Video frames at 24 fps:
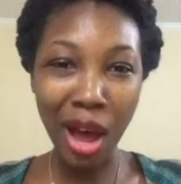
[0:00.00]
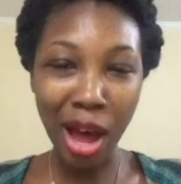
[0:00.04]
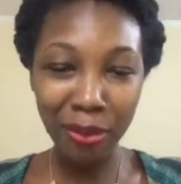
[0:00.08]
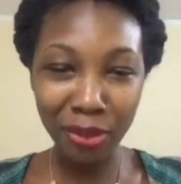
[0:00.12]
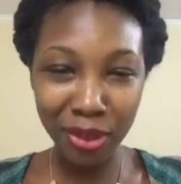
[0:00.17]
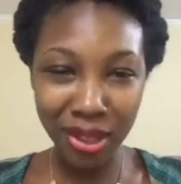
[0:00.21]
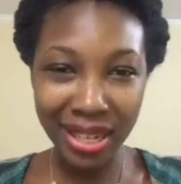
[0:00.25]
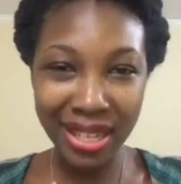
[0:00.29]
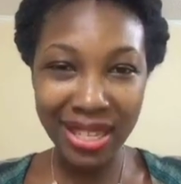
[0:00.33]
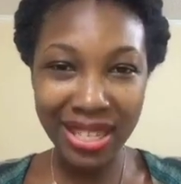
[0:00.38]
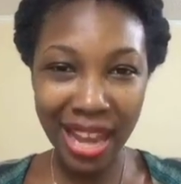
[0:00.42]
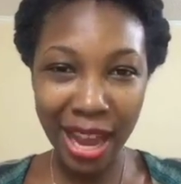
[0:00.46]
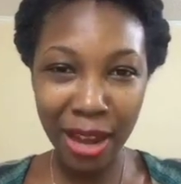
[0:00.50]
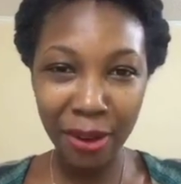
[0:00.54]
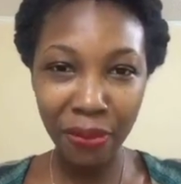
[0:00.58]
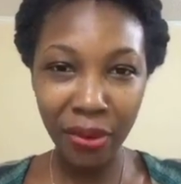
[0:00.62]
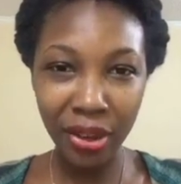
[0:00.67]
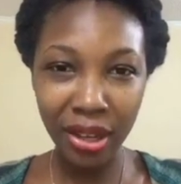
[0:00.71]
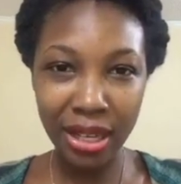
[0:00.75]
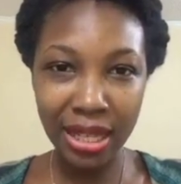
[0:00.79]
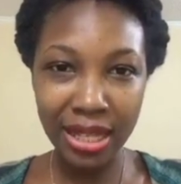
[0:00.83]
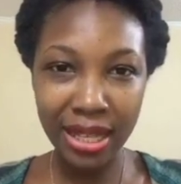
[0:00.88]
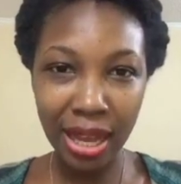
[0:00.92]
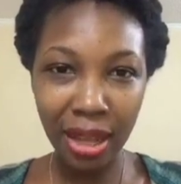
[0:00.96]
have to decide for
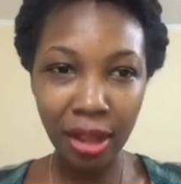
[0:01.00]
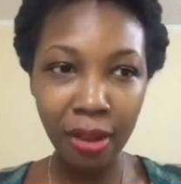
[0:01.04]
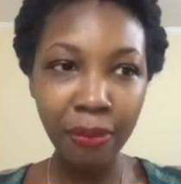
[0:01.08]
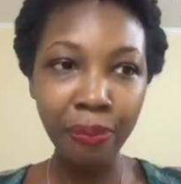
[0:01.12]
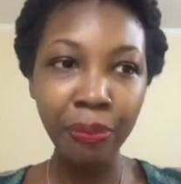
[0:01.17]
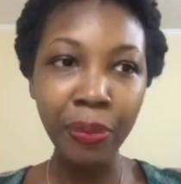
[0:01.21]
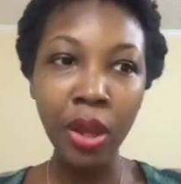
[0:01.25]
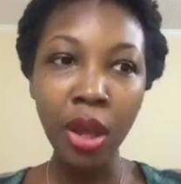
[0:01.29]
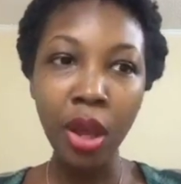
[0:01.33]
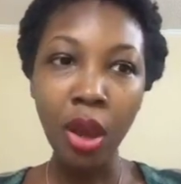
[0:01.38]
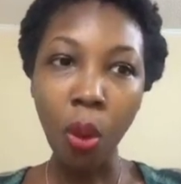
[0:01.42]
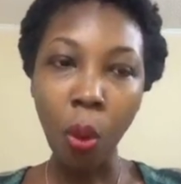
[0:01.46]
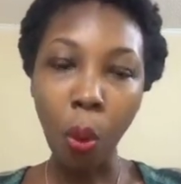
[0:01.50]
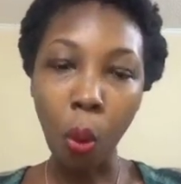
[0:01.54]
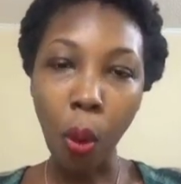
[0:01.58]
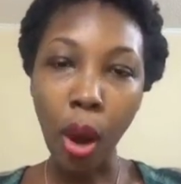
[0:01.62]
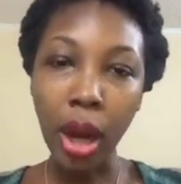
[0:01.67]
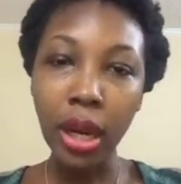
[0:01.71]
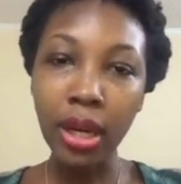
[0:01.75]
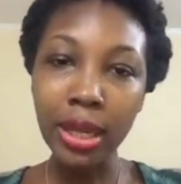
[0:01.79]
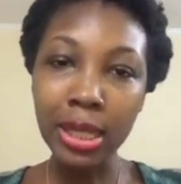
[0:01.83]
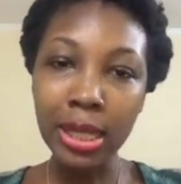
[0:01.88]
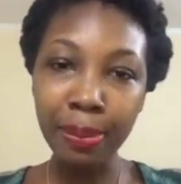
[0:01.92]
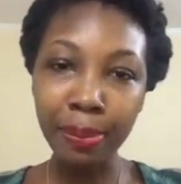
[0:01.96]
yourself.
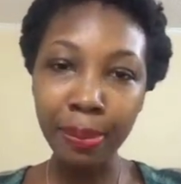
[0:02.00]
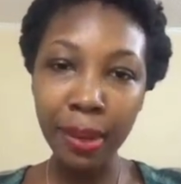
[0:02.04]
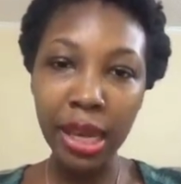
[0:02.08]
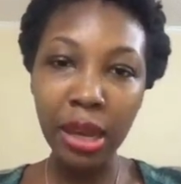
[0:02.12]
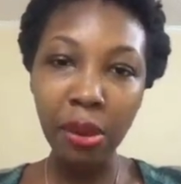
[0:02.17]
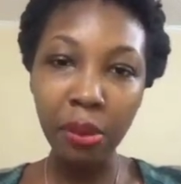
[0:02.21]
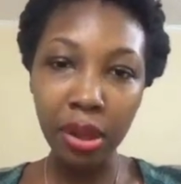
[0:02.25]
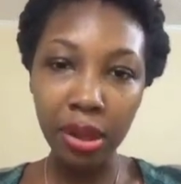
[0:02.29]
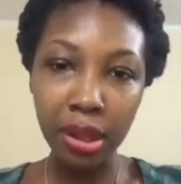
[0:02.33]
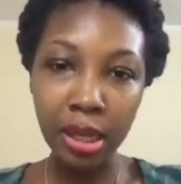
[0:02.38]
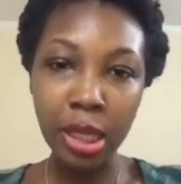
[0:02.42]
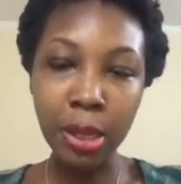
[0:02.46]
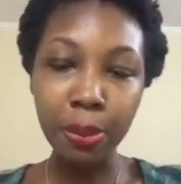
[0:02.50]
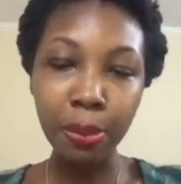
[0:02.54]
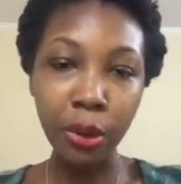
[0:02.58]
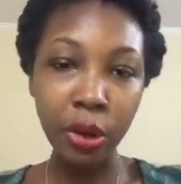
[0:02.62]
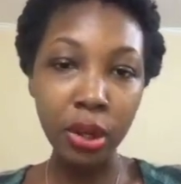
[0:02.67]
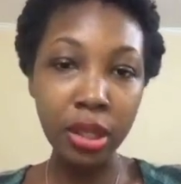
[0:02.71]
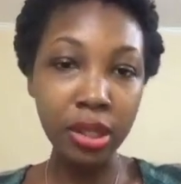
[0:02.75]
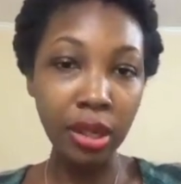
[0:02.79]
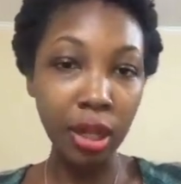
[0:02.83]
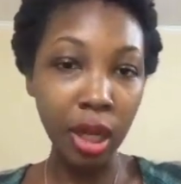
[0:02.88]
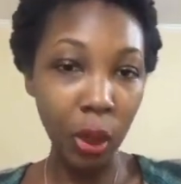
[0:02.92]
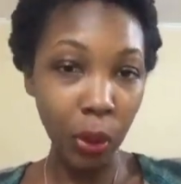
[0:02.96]
What does being with this
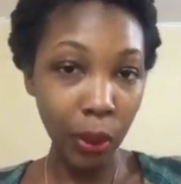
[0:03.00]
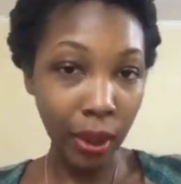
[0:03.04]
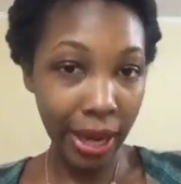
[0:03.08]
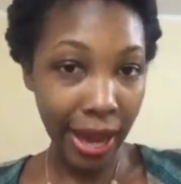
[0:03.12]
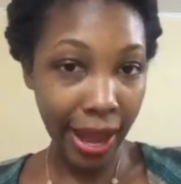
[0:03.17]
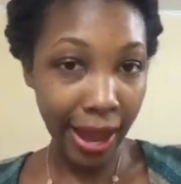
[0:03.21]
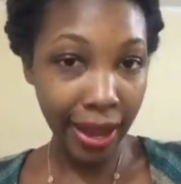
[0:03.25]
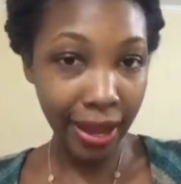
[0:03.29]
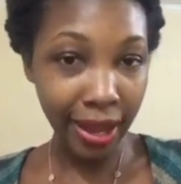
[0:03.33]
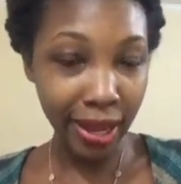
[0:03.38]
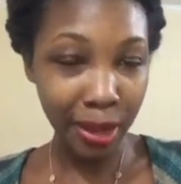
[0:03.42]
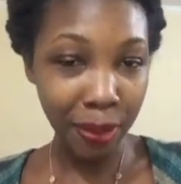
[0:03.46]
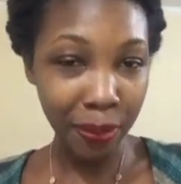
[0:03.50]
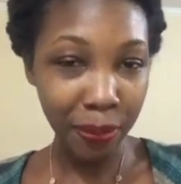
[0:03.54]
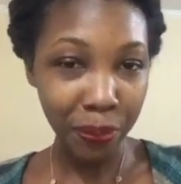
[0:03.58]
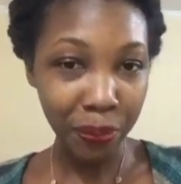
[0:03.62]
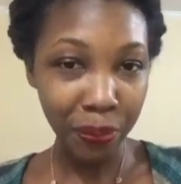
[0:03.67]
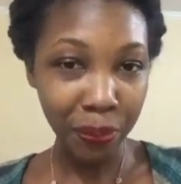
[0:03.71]
person look like?